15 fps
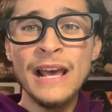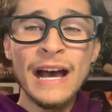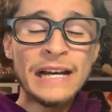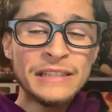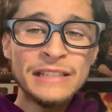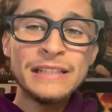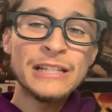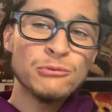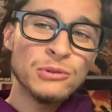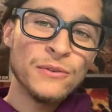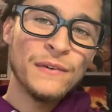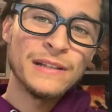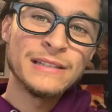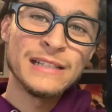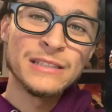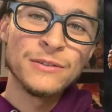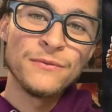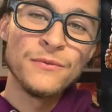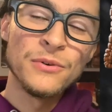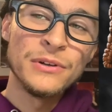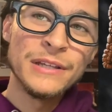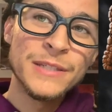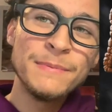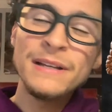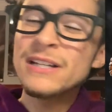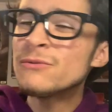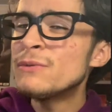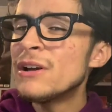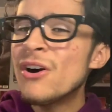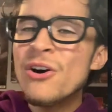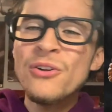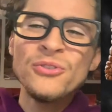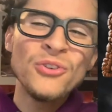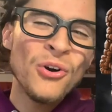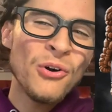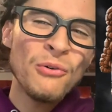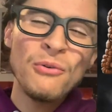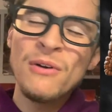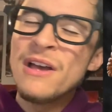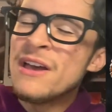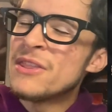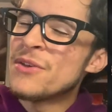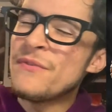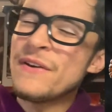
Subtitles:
I think that's what the Fantastic Four needs, because we all know the